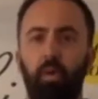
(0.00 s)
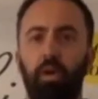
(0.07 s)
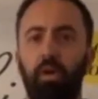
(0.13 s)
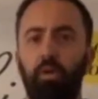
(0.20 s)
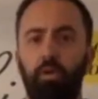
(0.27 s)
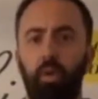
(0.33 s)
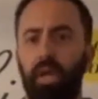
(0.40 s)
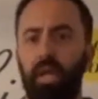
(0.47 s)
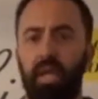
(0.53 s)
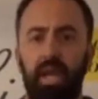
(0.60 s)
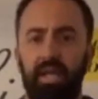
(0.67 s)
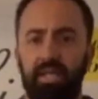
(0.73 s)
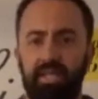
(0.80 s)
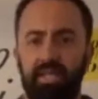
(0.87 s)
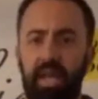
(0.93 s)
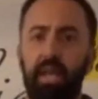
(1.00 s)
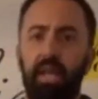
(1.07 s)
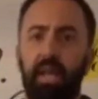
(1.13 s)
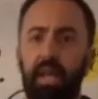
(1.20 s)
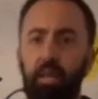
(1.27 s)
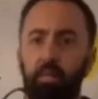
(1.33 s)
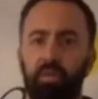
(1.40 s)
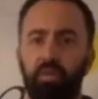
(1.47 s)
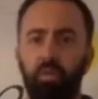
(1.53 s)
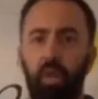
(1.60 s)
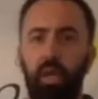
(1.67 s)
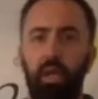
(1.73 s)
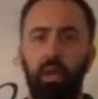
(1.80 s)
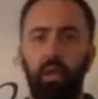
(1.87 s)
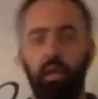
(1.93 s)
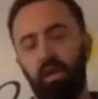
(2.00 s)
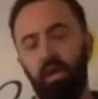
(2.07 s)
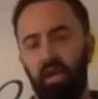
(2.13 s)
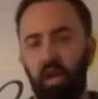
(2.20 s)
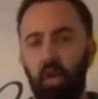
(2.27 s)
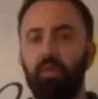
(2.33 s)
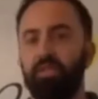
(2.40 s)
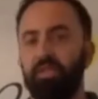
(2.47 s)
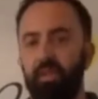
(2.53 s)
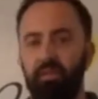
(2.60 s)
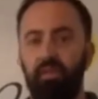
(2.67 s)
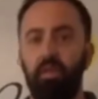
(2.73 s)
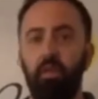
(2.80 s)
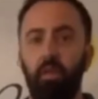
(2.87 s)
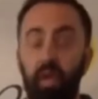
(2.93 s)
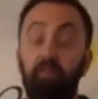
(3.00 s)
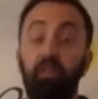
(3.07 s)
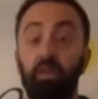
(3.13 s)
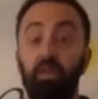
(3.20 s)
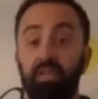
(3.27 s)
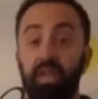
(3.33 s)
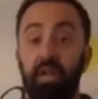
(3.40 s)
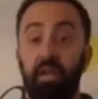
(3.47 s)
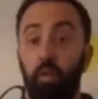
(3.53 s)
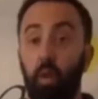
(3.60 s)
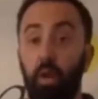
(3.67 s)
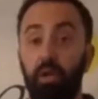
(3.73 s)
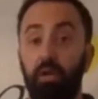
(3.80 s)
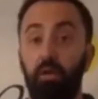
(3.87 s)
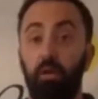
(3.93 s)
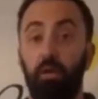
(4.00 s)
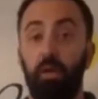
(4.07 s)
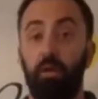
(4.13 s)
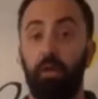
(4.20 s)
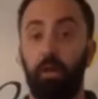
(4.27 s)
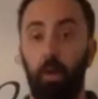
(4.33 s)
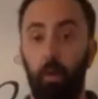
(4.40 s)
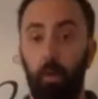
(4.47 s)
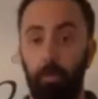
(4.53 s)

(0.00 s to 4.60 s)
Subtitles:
do any kind of sanding in between coats if you decide you want to do another coat.